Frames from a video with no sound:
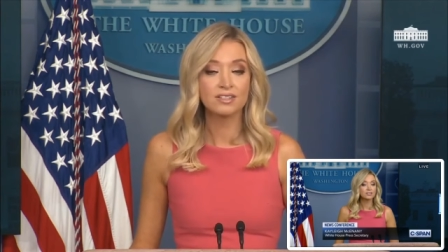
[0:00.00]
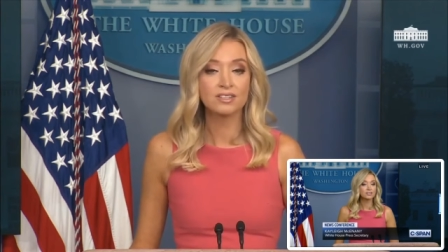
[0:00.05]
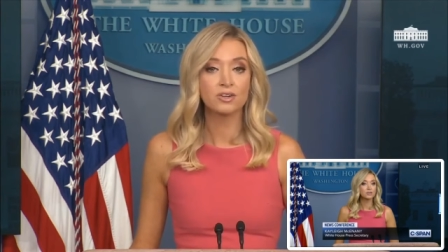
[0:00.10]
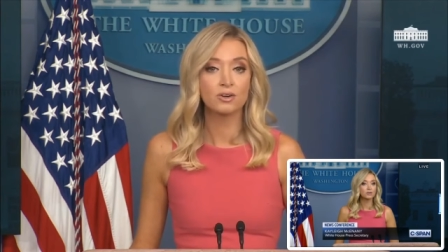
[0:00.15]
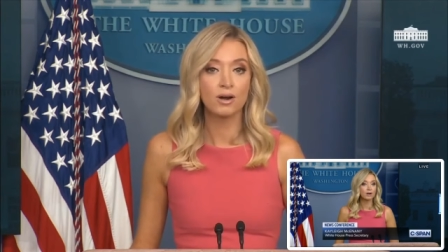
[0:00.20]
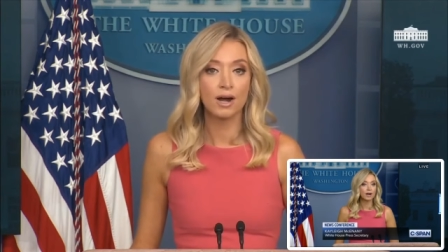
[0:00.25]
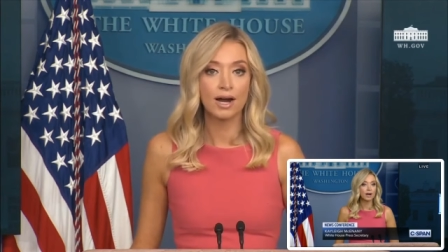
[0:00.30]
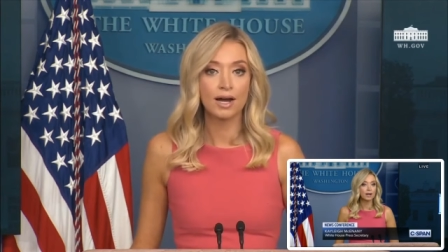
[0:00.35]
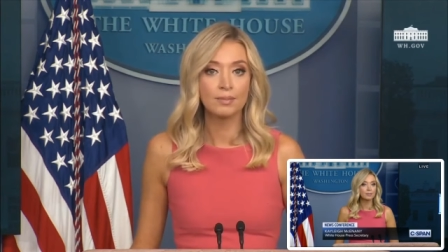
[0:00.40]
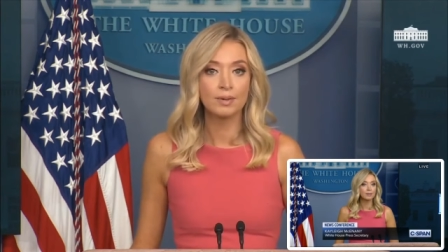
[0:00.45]

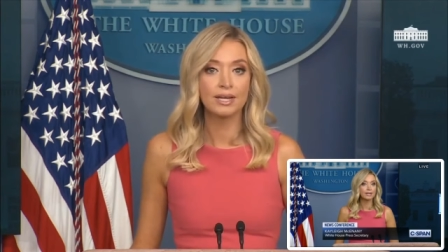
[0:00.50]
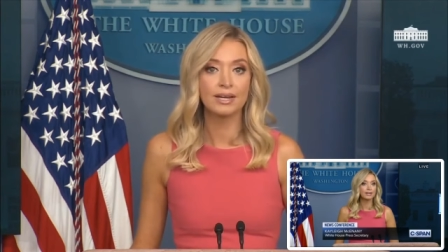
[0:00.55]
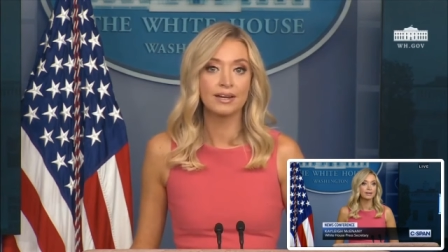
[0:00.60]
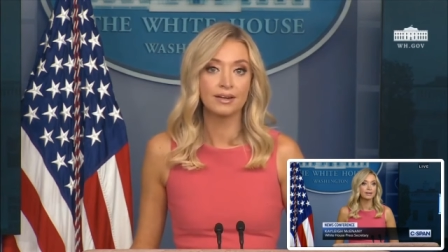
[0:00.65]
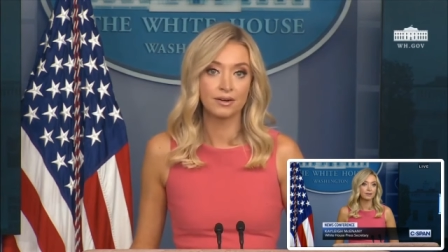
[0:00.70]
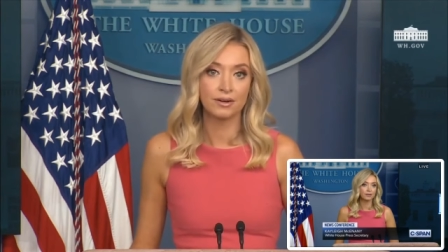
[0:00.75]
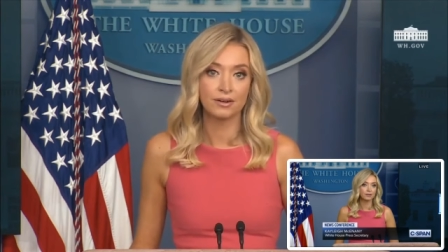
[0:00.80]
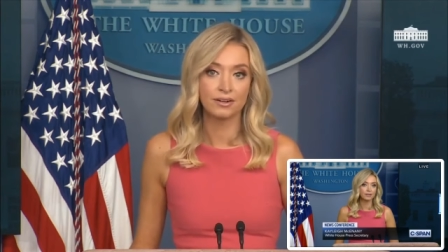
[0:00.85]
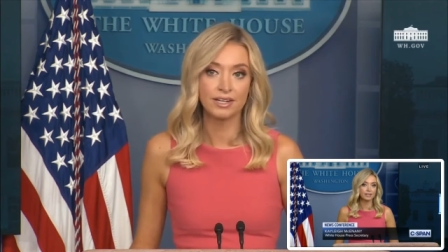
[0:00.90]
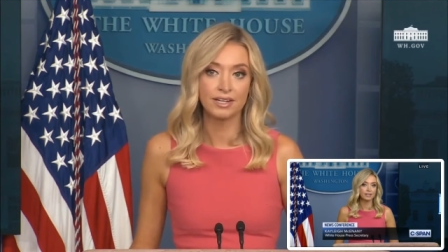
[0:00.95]
crime, and
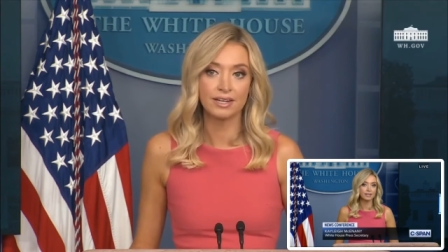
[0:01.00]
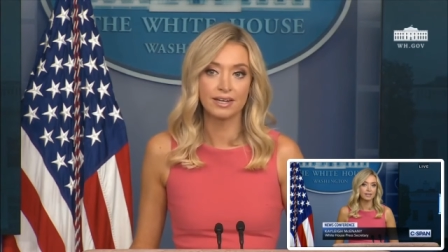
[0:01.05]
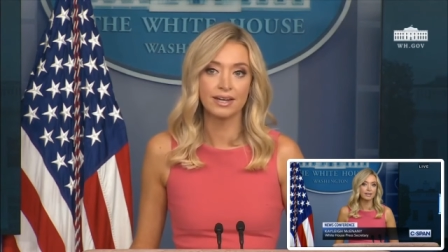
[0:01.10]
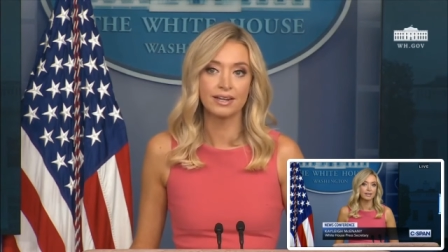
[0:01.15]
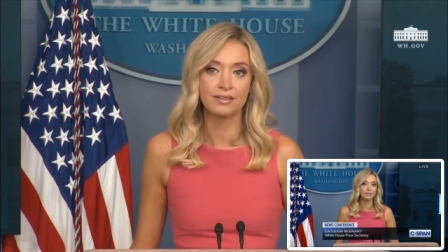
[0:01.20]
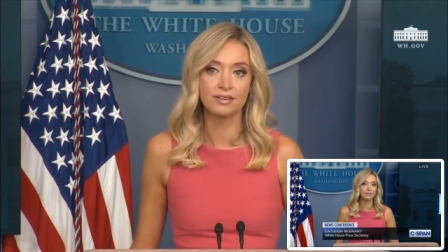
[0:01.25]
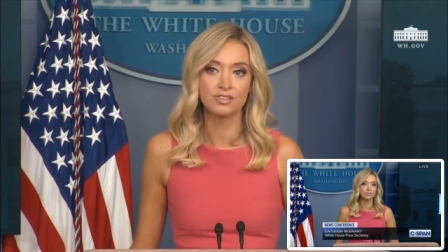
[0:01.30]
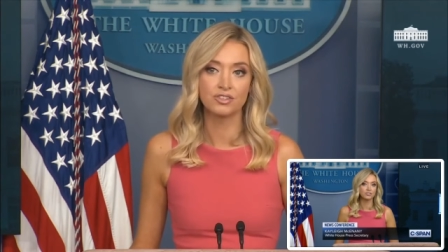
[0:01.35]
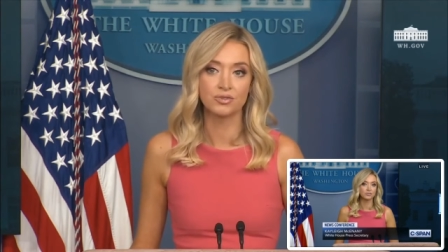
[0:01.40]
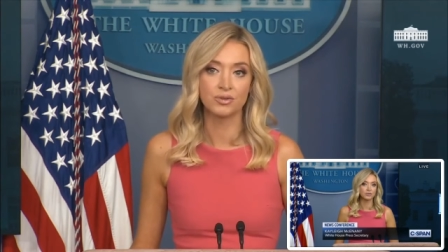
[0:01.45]
anarchy in
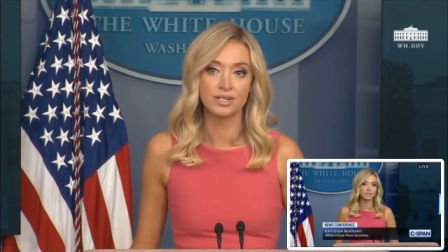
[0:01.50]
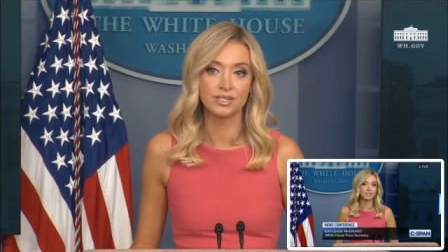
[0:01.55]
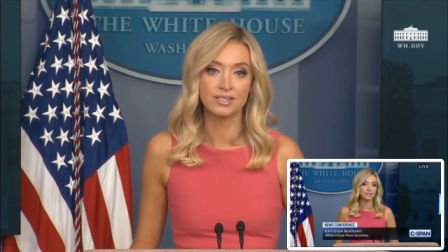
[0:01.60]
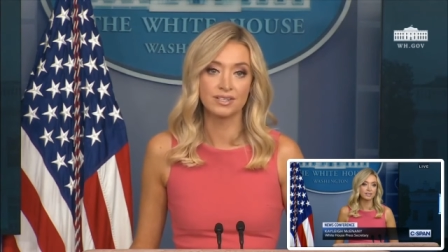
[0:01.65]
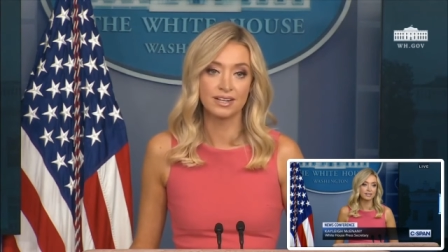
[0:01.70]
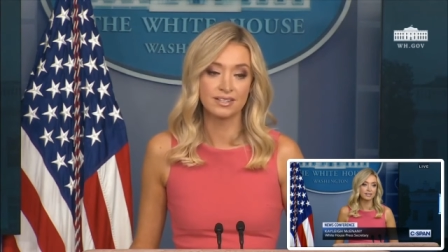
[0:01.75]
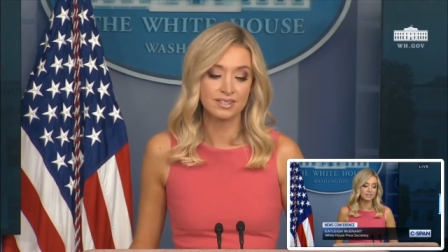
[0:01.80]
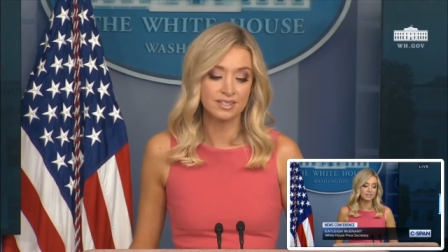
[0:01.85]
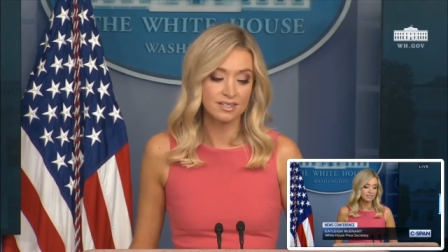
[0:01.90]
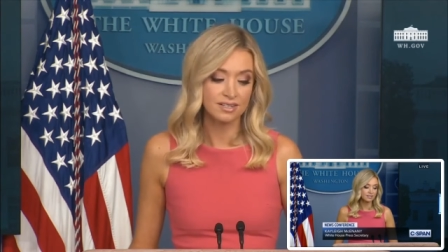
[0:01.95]
the streets, and
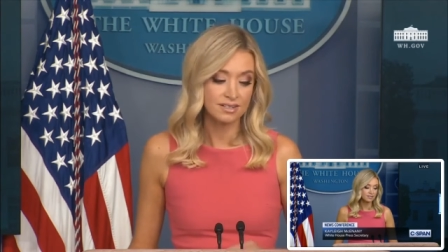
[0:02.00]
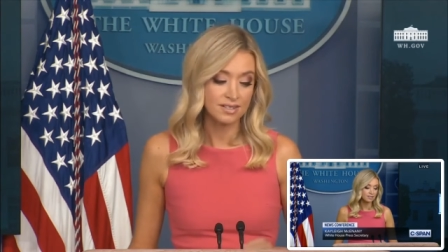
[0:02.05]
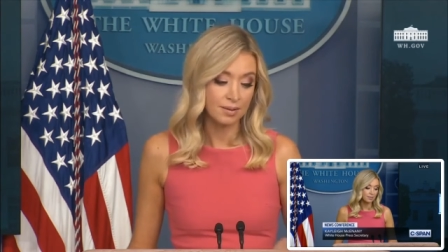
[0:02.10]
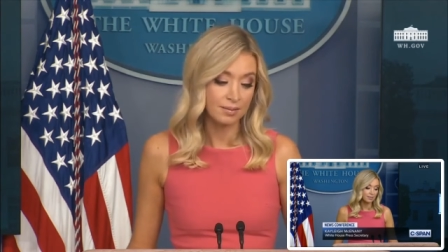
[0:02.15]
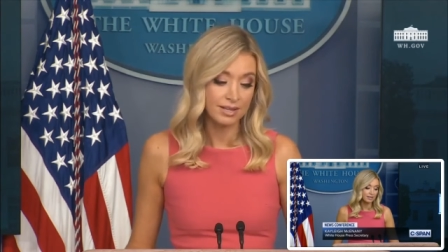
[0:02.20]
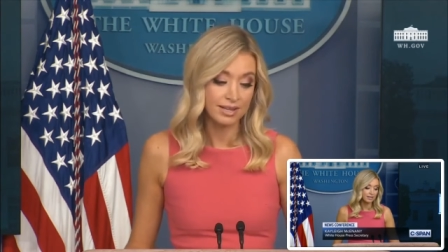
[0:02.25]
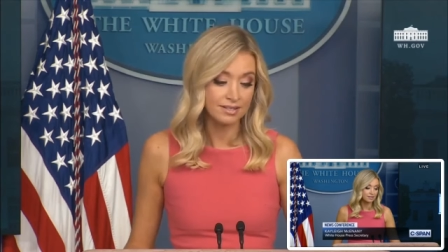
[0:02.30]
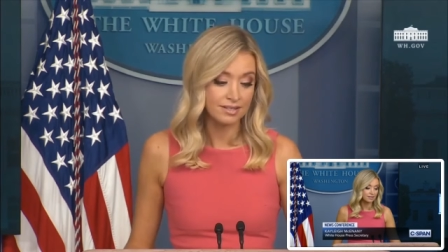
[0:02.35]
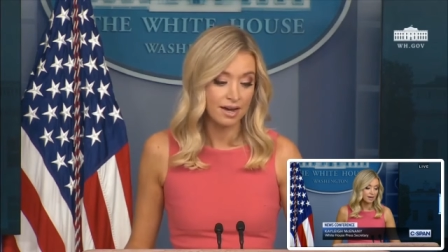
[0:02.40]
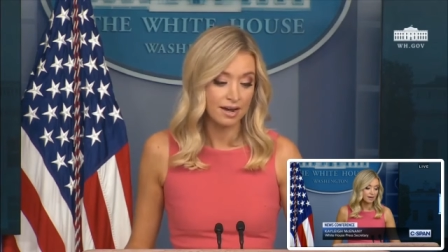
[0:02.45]
that's
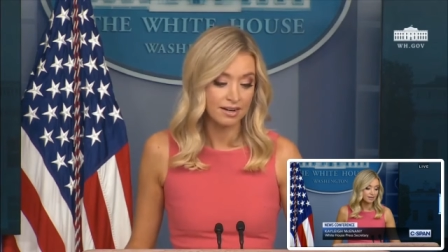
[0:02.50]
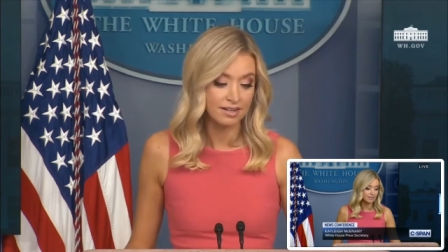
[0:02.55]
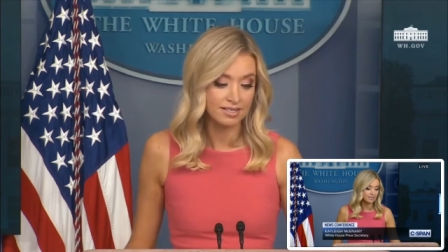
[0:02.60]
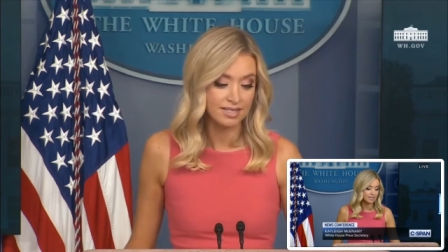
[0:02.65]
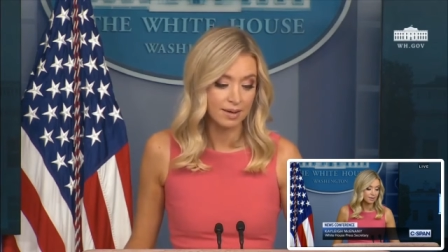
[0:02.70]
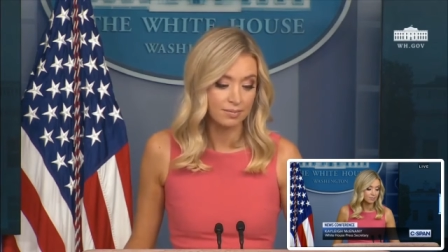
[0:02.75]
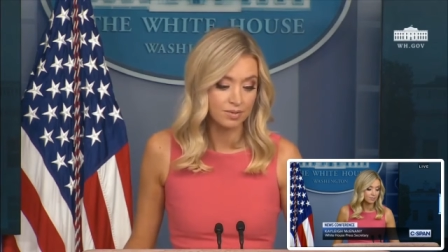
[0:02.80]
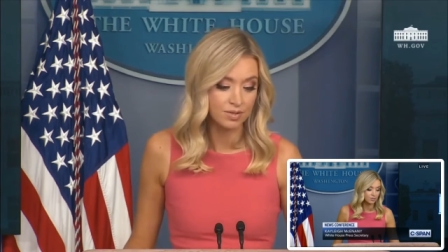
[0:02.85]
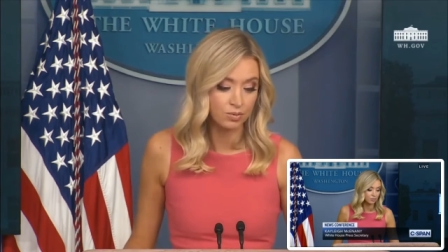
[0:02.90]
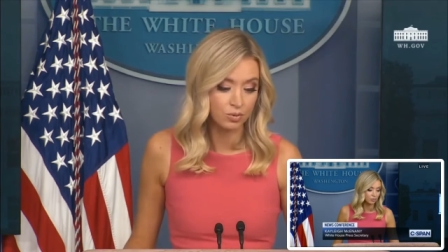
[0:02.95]
something that's
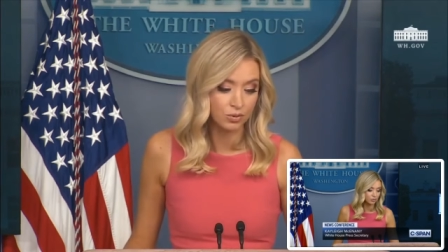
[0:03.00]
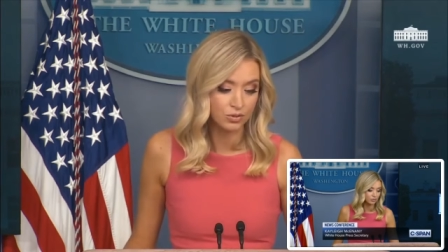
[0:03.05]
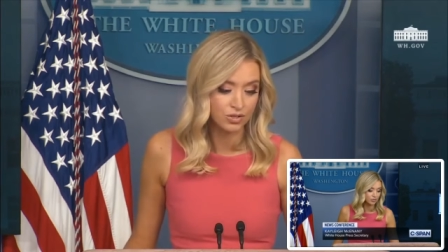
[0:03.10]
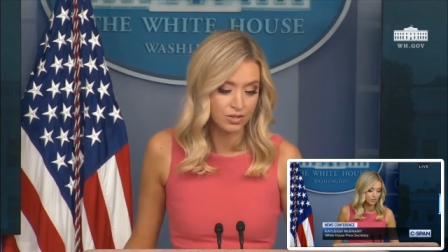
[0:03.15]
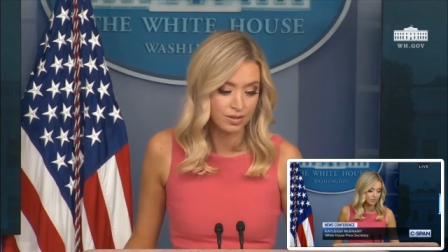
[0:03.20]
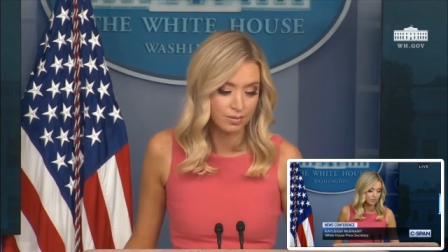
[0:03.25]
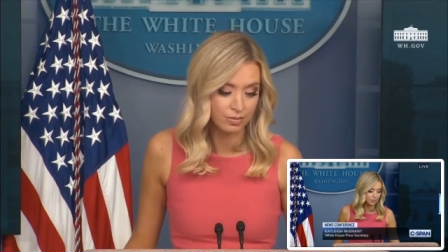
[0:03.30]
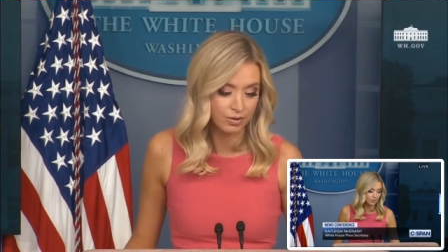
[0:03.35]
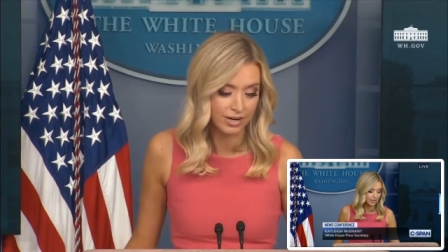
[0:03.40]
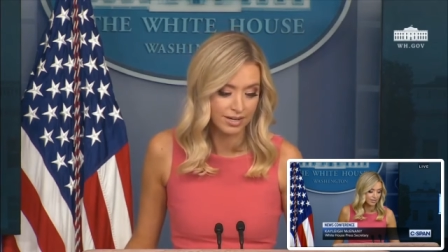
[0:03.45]
unacceptable to
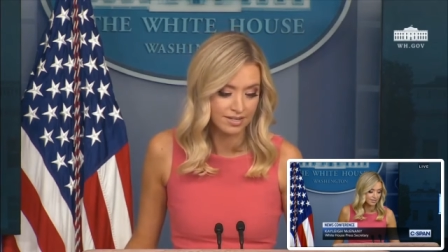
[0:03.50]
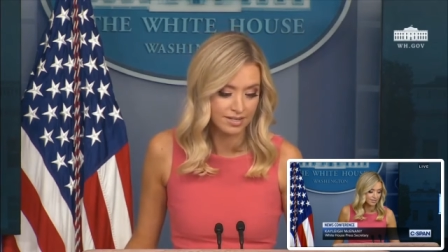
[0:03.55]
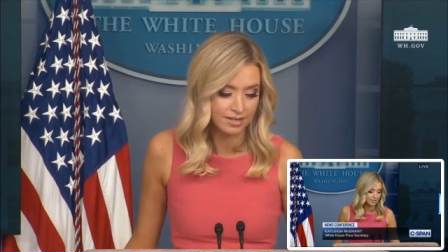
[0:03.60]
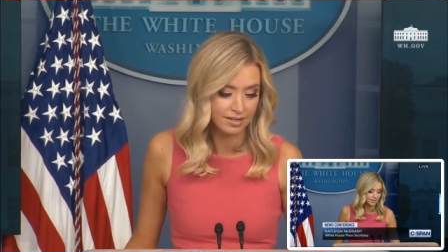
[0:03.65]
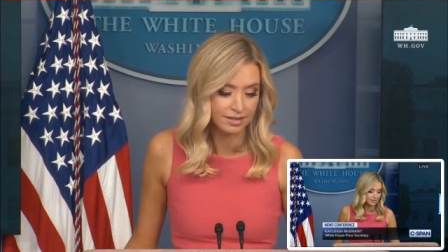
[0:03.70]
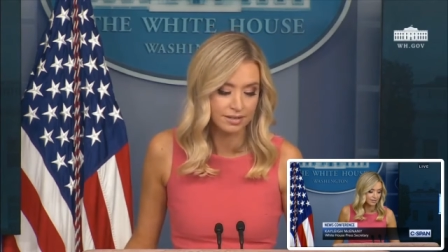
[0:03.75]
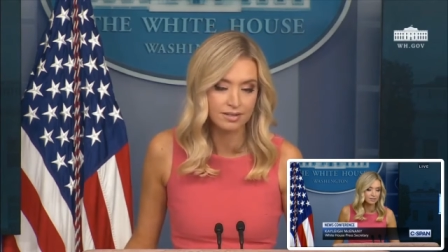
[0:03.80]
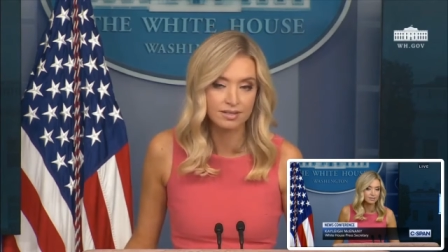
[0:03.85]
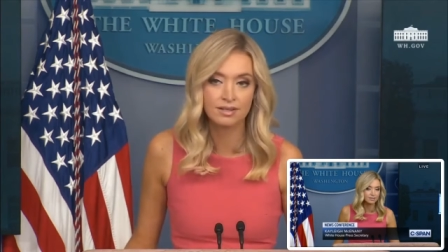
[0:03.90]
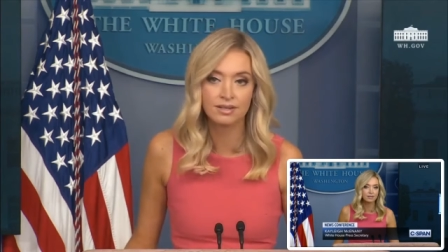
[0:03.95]
the
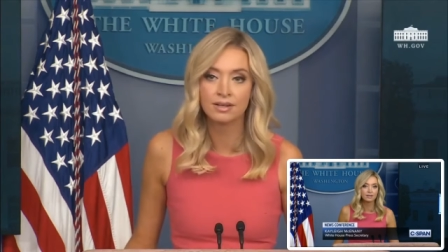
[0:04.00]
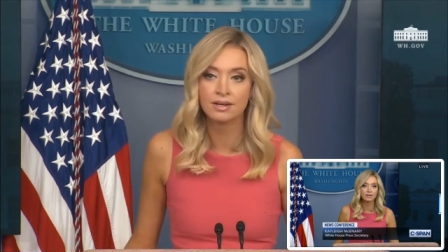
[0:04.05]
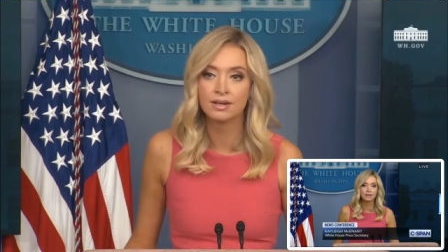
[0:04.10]
president.